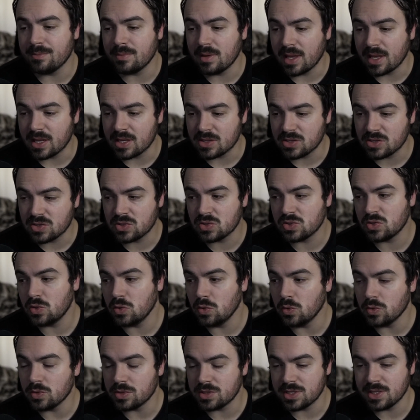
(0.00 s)
like
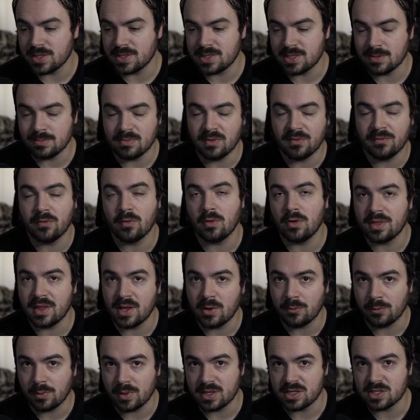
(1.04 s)
school system before they
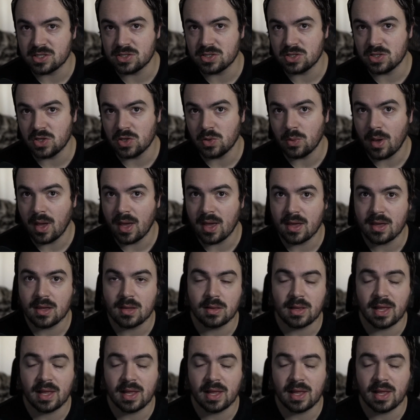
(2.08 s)
reached UA.